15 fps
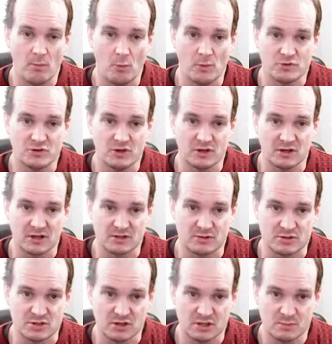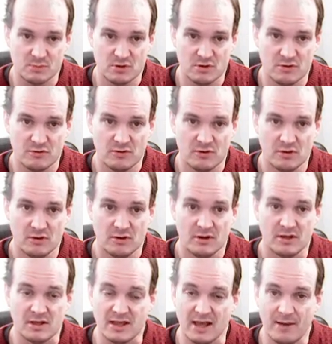almost certainly going to get to a charge move.
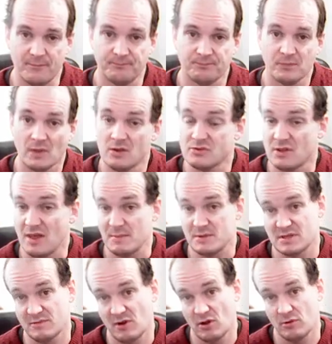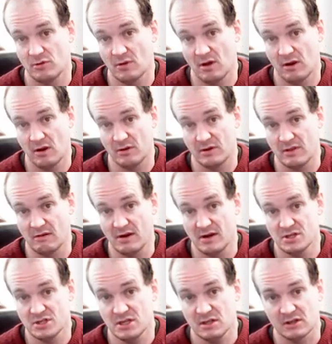Yep. So that means they've unloaded their
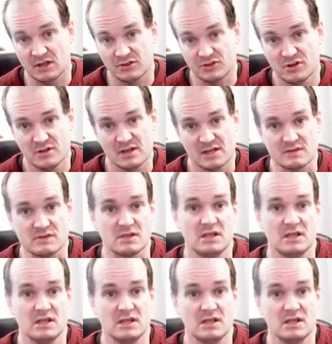energy. That's good, that gives us a